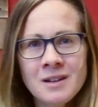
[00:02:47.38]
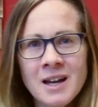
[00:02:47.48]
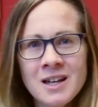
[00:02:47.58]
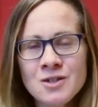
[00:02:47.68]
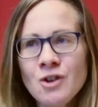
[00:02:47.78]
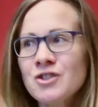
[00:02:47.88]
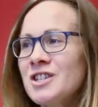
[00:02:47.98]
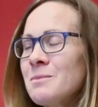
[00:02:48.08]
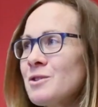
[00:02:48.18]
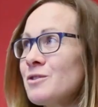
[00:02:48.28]
It's not just
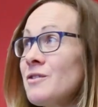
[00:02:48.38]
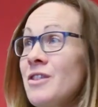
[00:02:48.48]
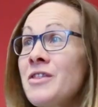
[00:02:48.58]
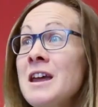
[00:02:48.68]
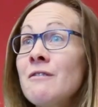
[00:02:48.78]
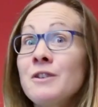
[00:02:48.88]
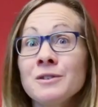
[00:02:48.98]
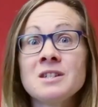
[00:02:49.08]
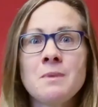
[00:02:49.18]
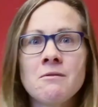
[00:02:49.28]
some sort of ethereal
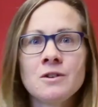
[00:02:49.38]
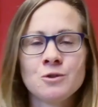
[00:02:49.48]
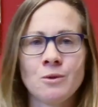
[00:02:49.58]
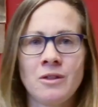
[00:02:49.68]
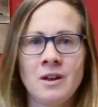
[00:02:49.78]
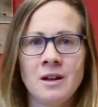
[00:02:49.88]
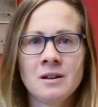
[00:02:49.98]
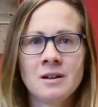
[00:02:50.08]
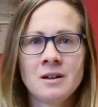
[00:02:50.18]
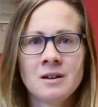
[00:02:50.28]
spiritual thing.